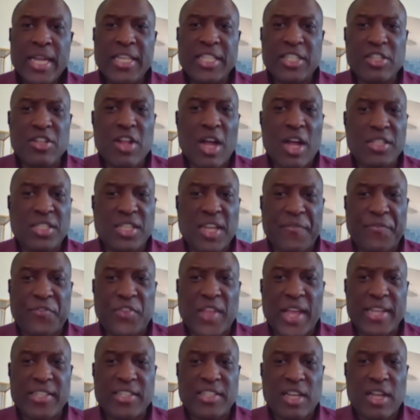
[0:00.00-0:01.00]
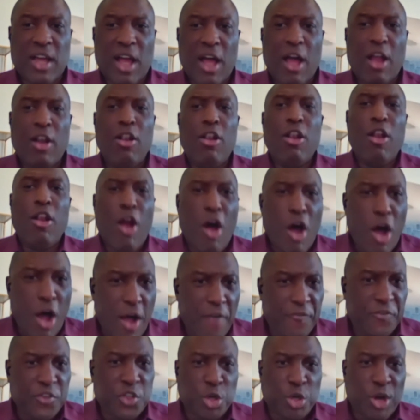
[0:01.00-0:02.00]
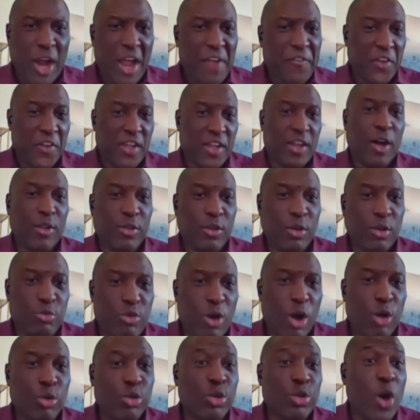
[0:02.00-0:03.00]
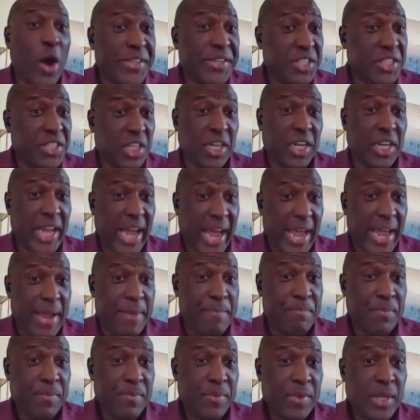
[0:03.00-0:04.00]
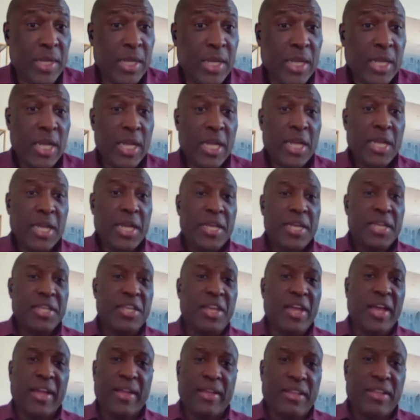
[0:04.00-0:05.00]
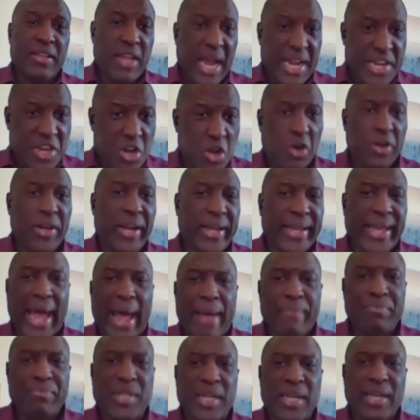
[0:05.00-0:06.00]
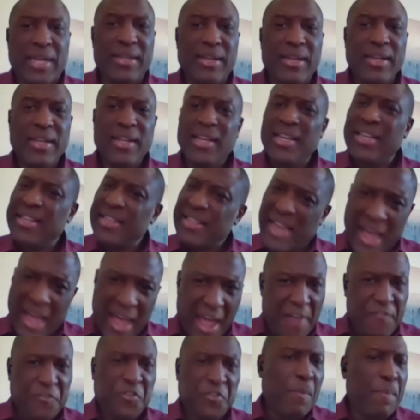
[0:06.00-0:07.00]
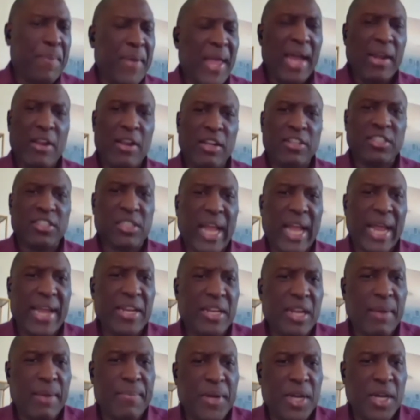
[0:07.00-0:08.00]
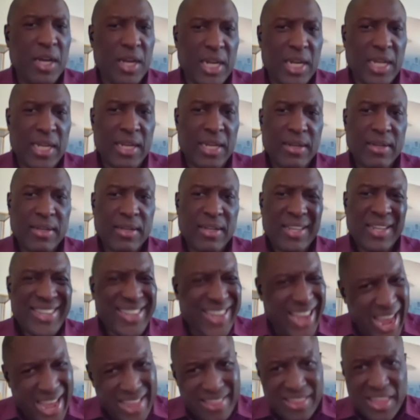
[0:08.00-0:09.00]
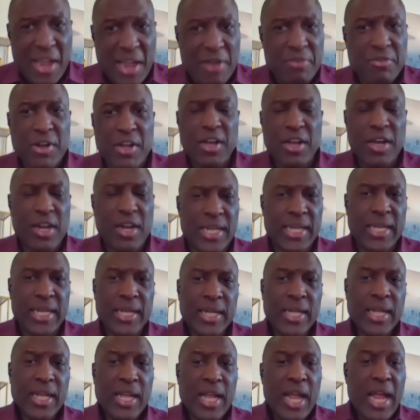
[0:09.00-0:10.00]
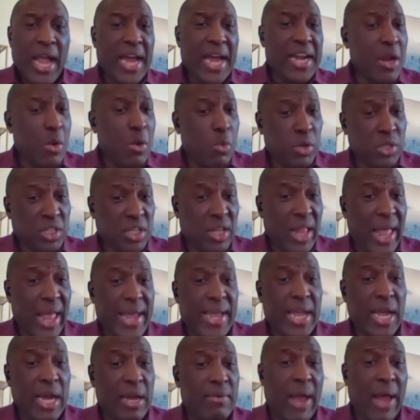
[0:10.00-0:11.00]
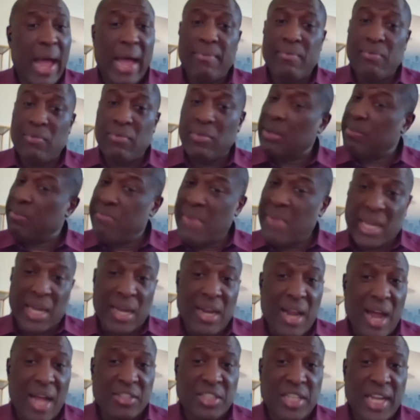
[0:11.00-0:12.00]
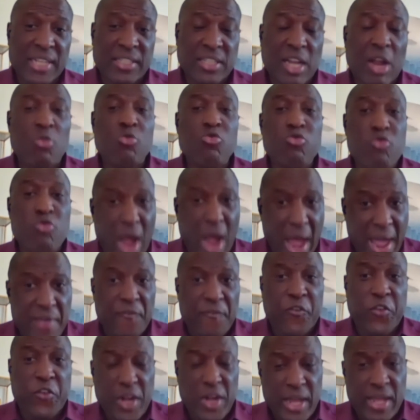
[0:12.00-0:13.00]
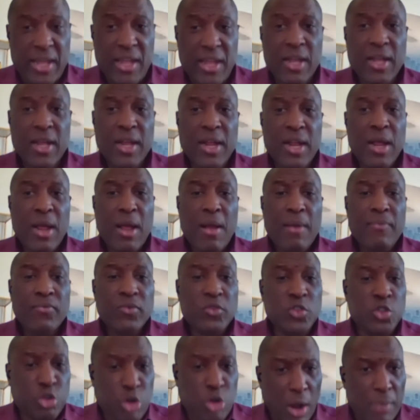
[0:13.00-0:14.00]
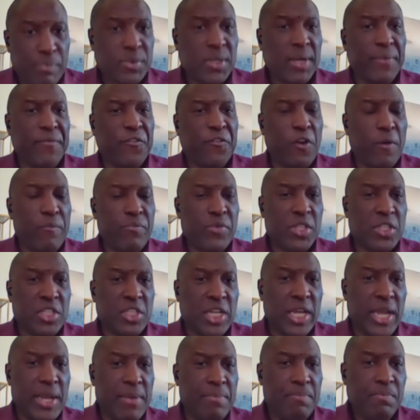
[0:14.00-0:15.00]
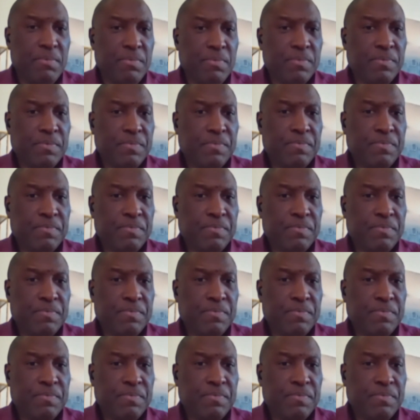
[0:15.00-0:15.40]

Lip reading: It's not as if there's a lot of traffic on the road going to the game. And you're the captain. You have to be at the stadium early. Get there early. And he was late. And Mikel Arteta rightfully dropped him from the team.